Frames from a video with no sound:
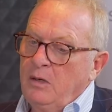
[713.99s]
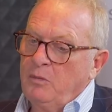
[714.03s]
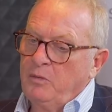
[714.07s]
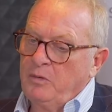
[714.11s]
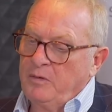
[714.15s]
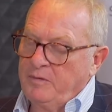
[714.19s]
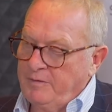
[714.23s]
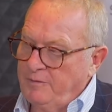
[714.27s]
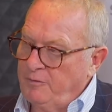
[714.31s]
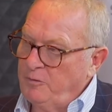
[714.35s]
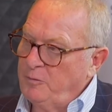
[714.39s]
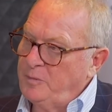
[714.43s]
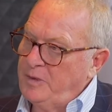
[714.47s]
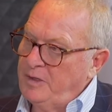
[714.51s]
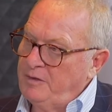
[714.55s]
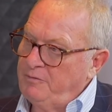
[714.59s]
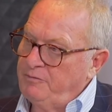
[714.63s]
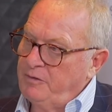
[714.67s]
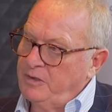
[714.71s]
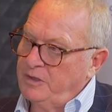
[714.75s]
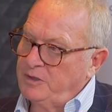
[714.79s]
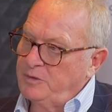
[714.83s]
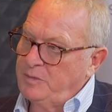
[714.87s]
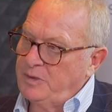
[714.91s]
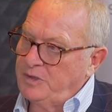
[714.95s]
We never paid
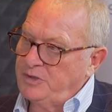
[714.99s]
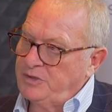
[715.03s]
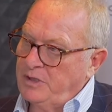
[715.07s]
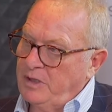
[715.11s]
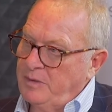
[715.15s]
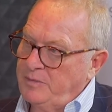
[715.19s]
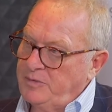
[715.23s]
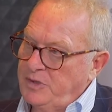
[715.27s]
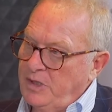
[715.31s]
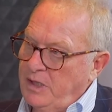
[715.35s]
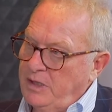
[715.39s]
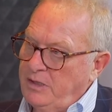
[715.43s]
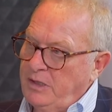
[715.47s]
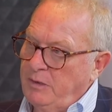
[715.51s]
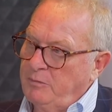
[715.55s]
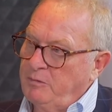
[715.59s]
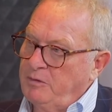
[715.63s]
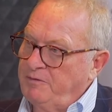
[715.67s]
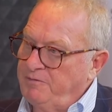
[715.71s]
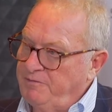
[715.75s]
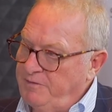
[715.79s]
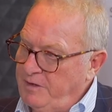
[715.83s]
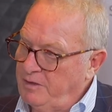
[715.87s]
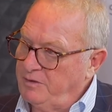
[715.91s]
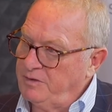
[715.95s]
for exploration upside, yet we
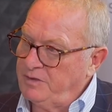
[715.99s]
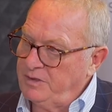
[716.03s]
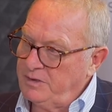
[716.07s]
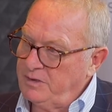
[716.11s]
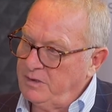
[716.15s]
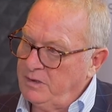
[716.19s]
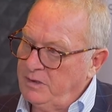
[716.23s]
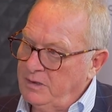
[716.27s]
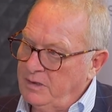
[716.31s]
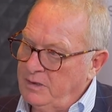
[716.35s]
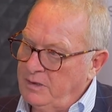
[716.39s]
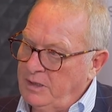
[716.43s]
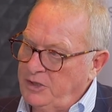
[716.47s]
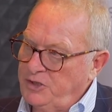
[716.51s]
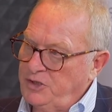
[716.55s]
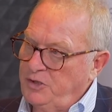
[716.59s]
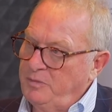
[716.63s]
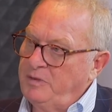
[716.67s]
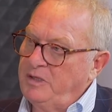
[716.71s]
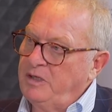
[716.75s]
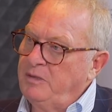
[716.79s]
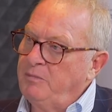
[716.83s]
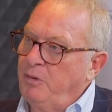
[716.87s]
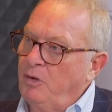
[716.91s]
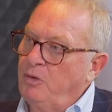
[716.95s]
found it. And that should
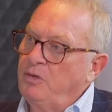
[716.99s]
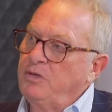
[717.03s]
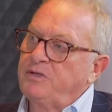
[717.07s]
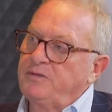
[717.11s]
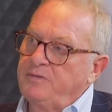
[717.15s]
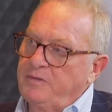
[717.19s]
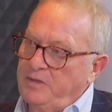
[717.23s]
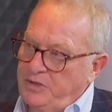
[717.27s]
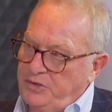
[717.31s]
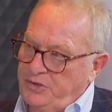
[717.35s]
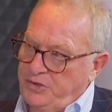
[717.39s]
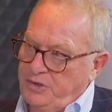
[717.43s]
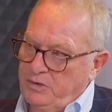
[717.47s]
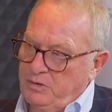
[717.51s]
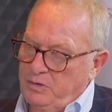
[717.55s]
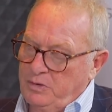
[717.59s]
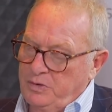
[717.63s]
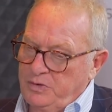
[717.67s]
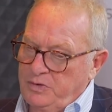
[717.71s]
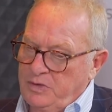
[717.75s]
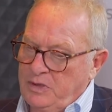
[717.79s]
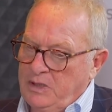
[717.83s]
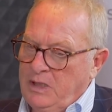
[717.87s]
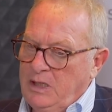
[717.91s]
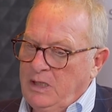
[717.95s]
be the bonus for the
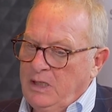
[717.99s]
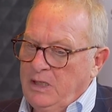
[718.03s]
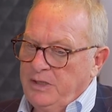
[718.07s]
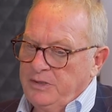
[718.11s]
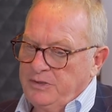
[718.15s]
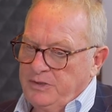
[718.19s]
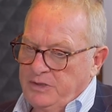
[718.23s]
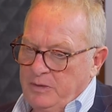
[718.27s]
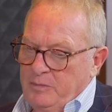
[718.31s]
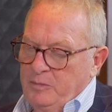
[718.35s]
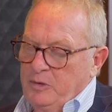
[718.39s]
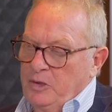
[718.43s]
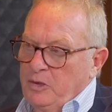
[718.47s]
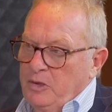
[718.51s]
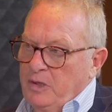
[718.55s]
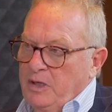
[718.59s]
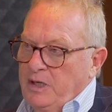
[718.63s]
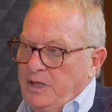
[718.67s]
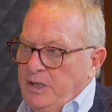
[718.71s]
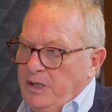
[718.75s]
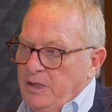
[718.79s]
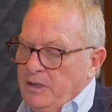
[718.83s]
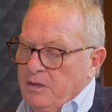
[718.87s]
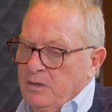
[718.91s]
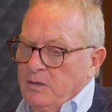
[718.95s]
shareholders. Similarly
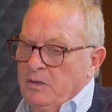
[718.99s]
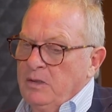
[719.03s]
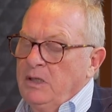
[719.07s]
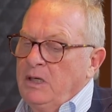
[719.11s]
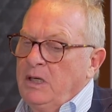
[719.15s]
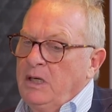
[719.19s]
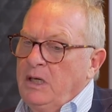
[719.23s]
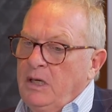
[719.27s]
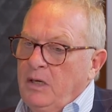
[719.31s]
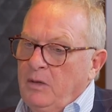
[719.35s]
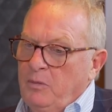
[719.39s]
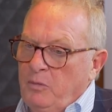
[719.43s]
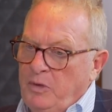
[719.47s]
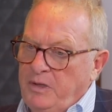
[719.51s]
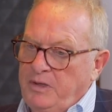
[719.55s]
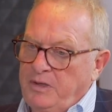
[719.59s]
here, we